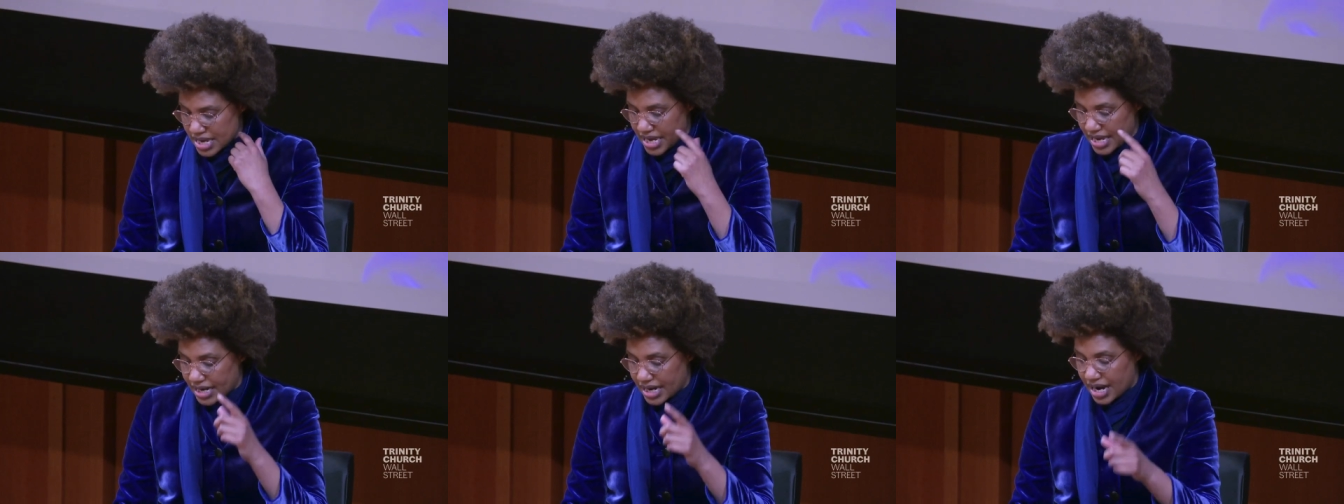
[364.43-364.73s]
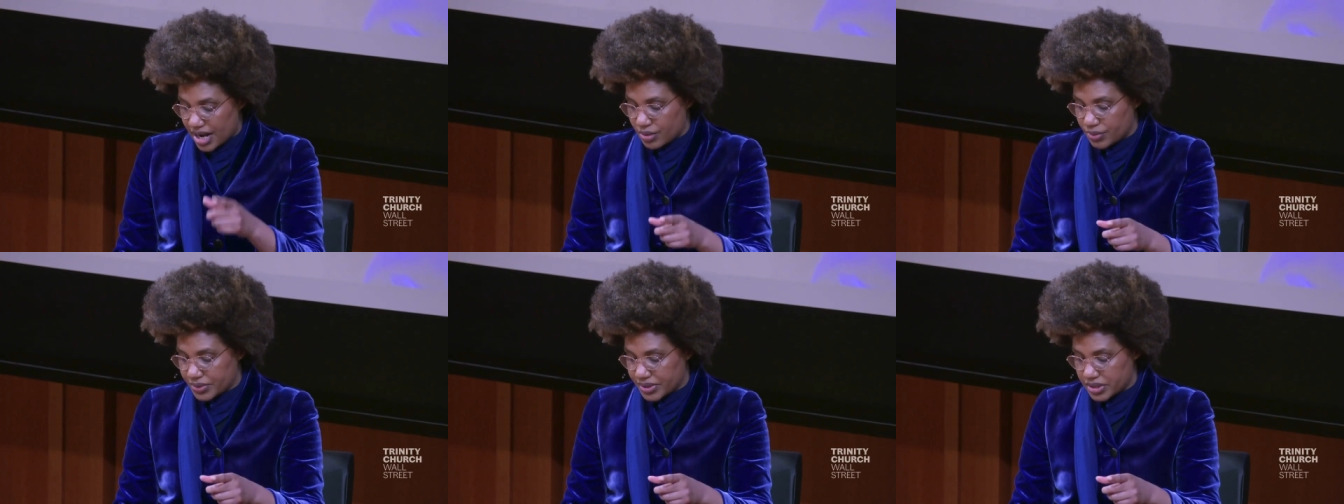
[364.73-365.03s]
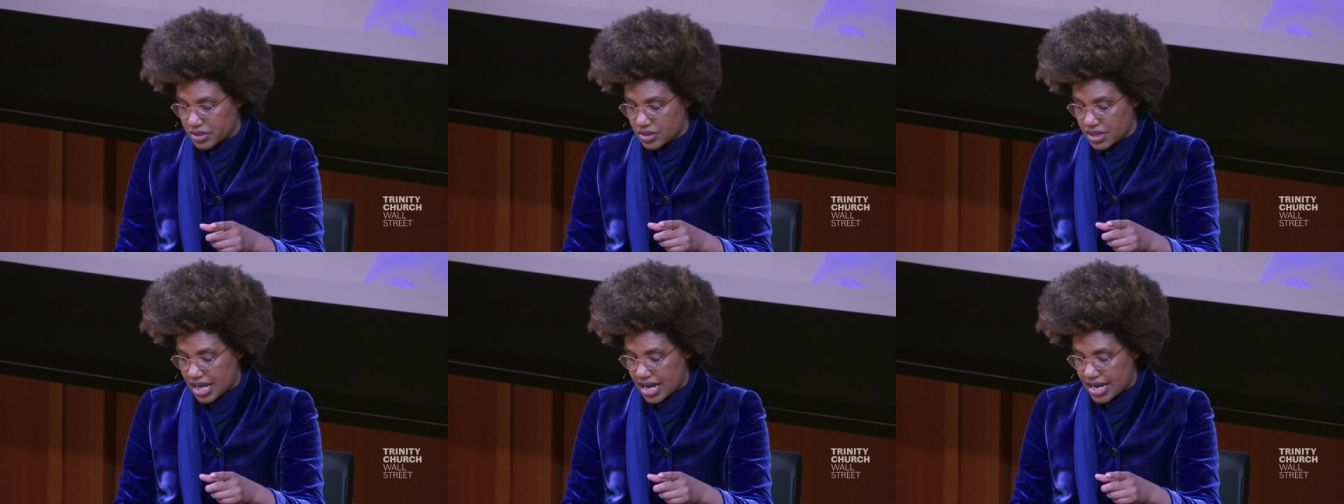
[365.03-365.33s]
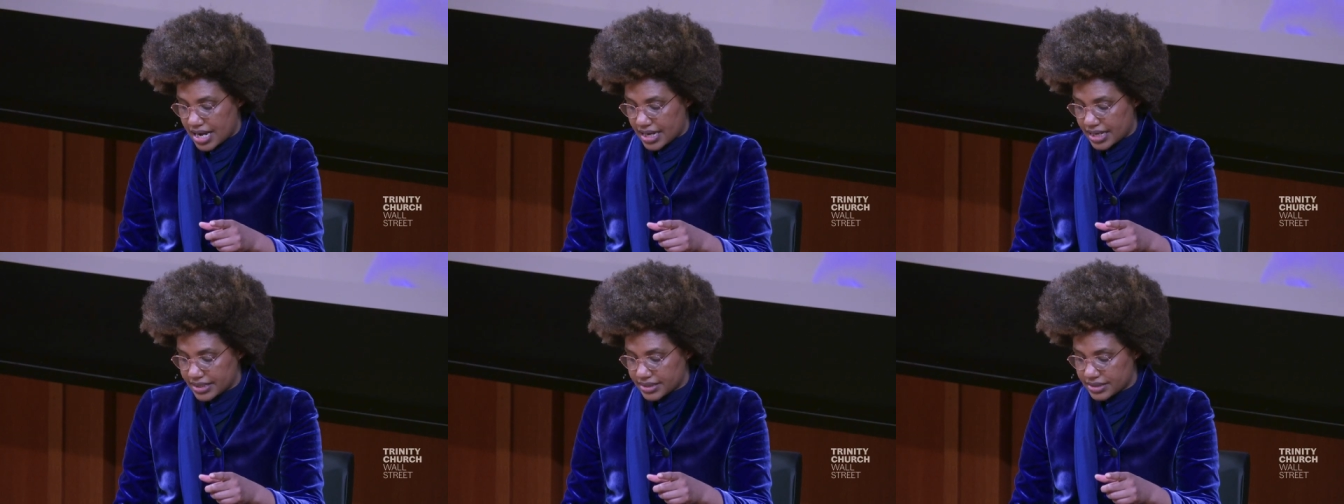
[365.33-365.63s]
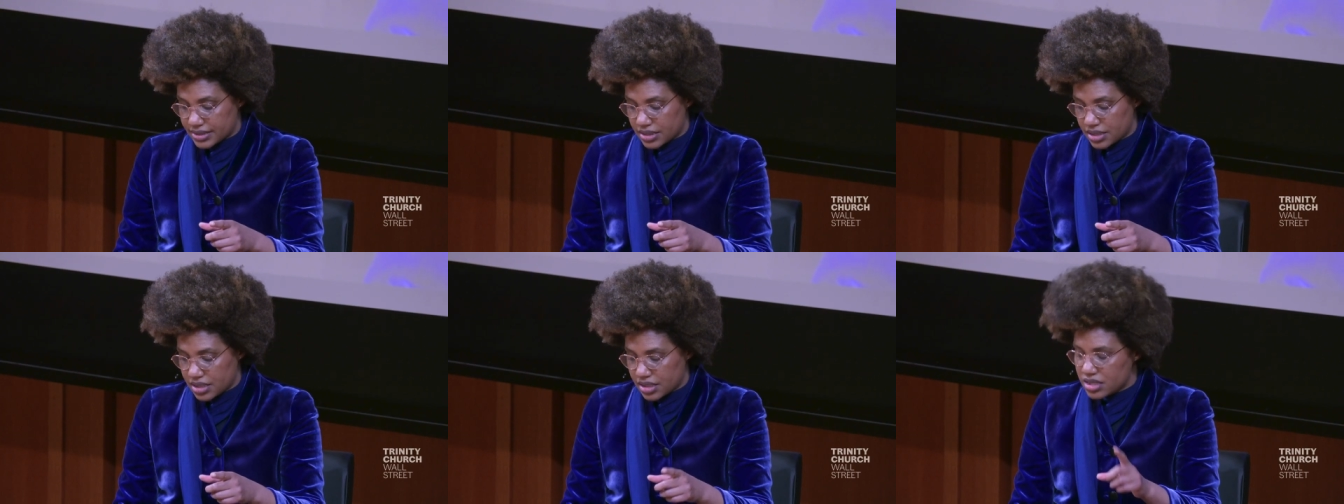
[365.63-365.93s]
And I
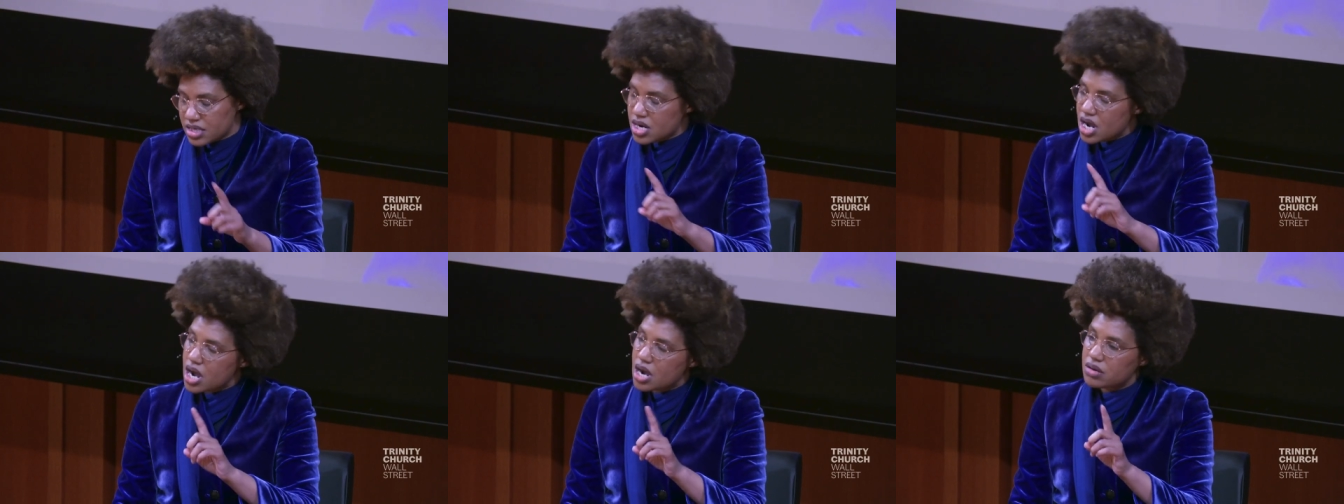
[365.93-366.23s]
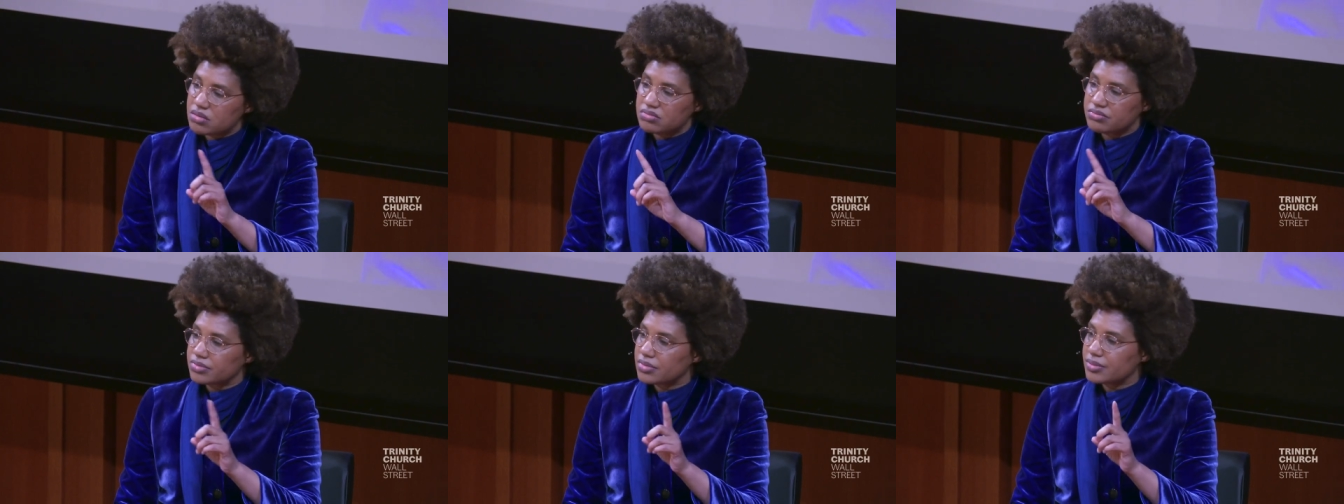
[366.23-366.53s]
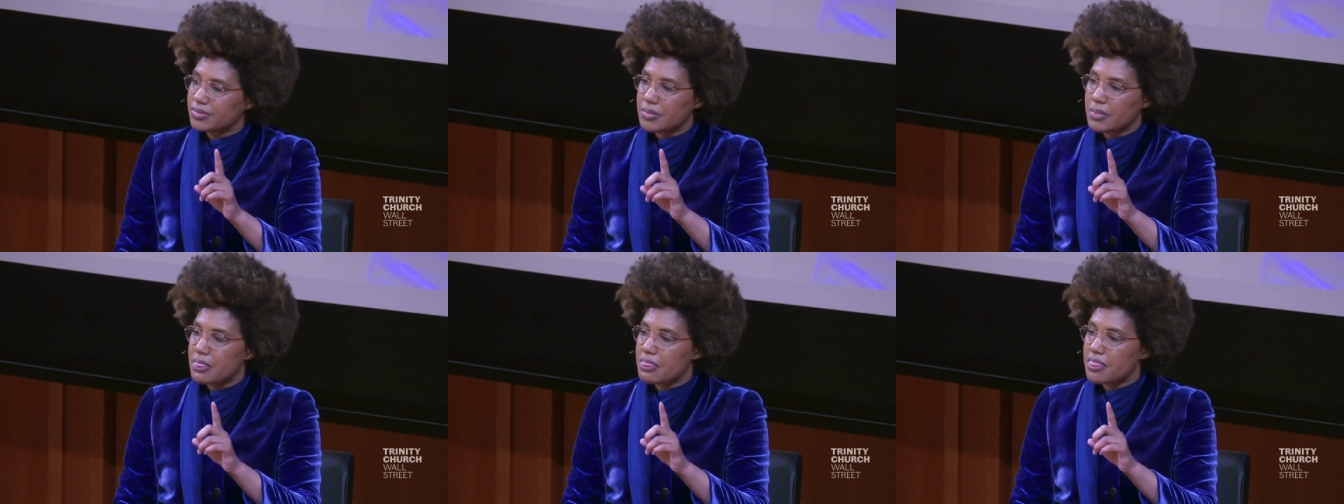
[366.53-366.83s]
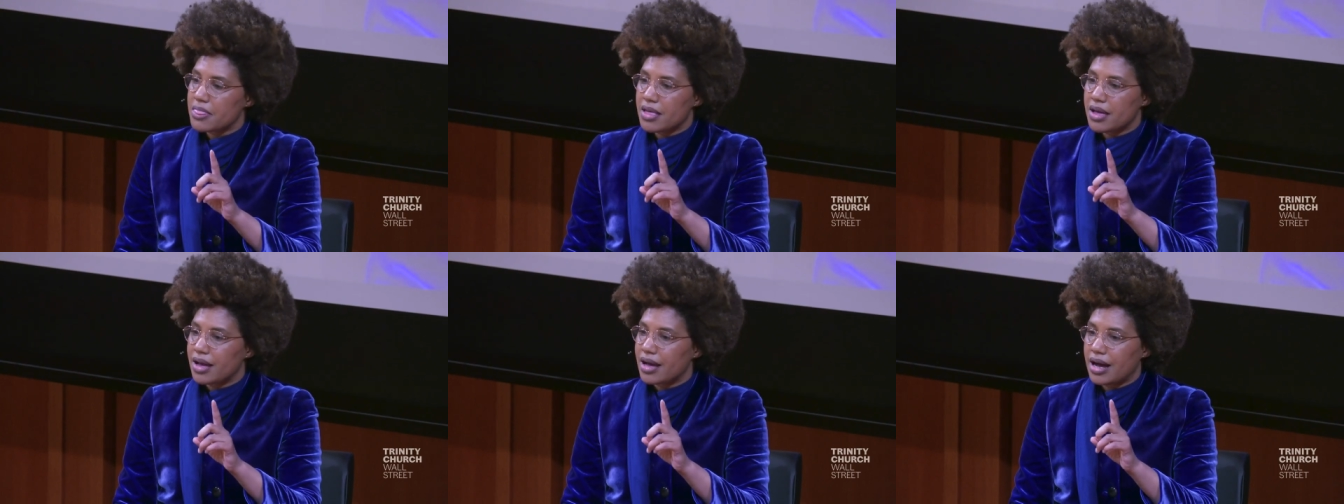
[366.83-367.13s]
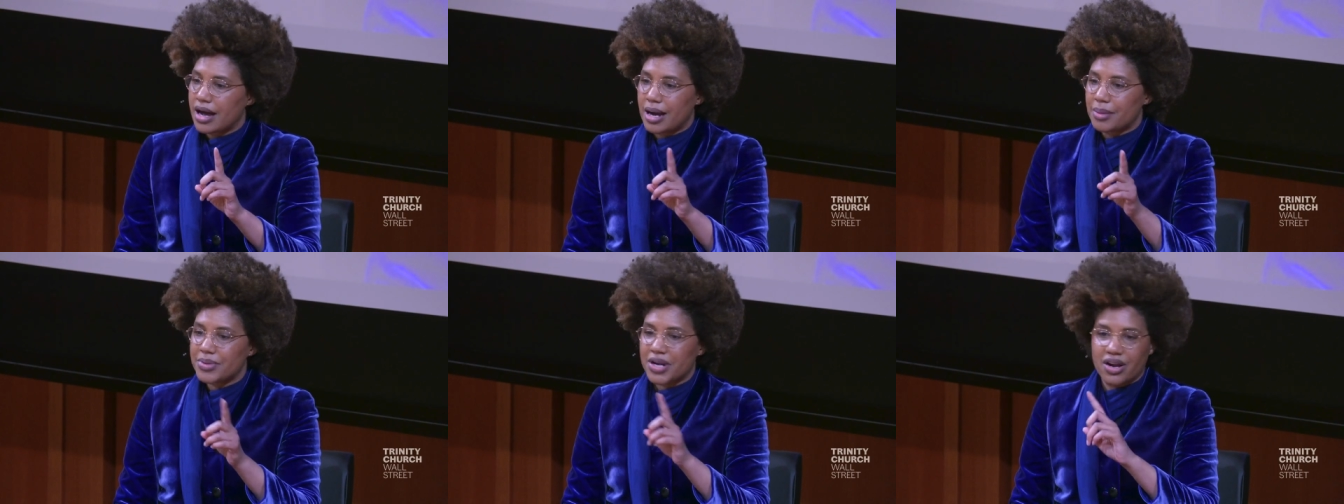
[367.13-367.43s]
realized, no,
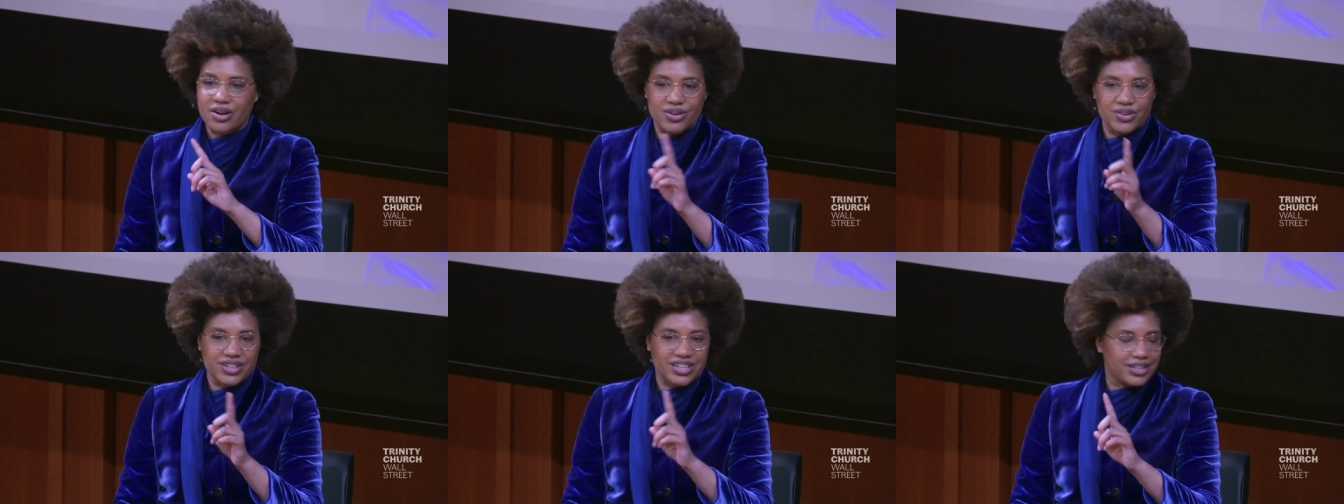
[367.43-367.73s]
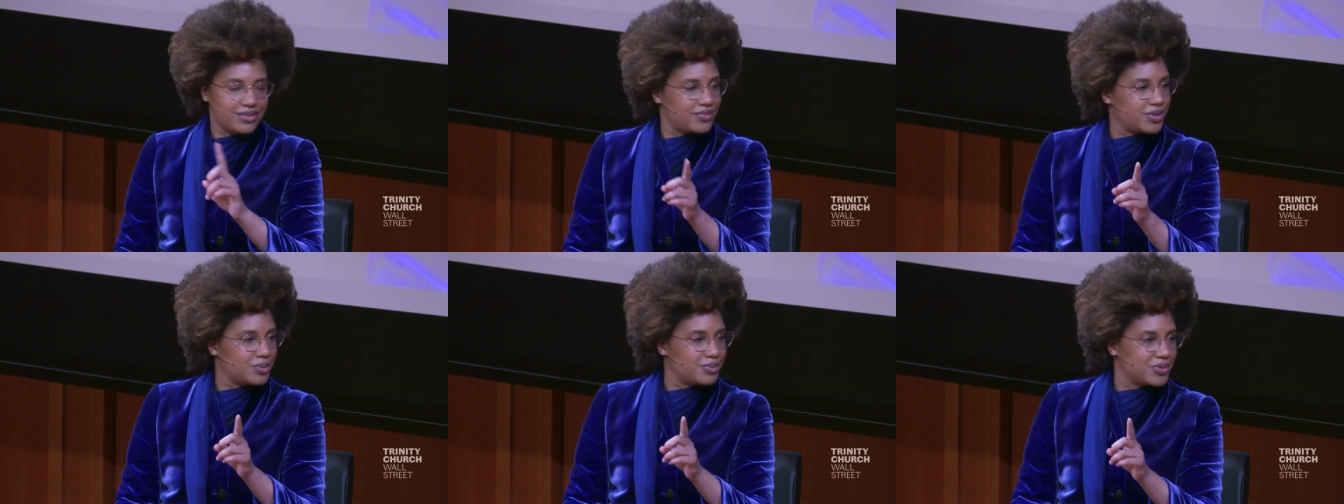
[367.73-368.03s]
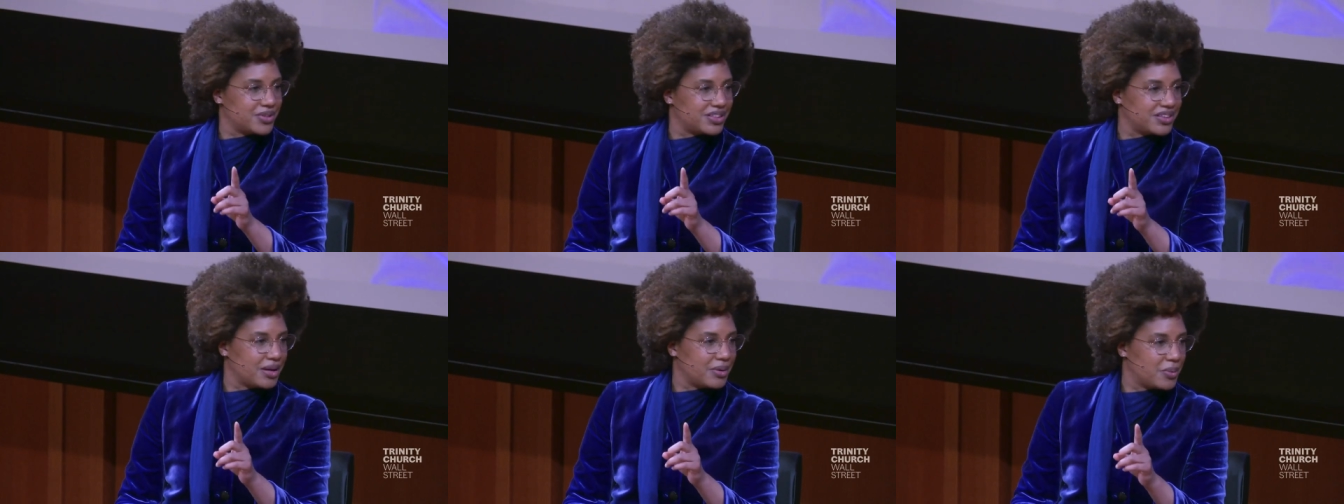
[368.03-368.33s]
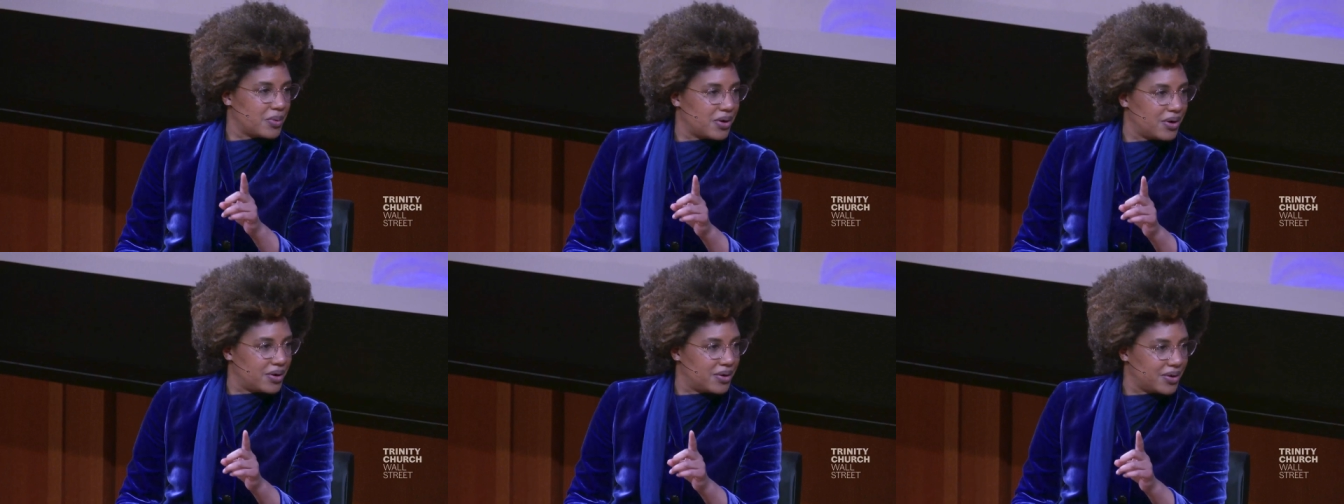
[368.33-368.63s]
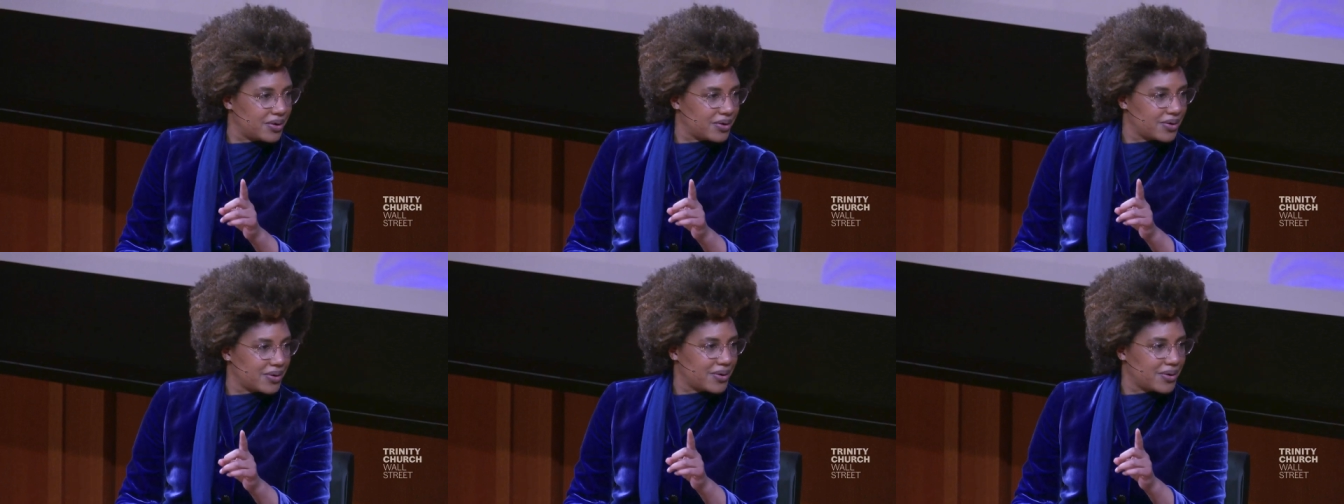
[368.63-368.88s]
I'm not going to give them what they want.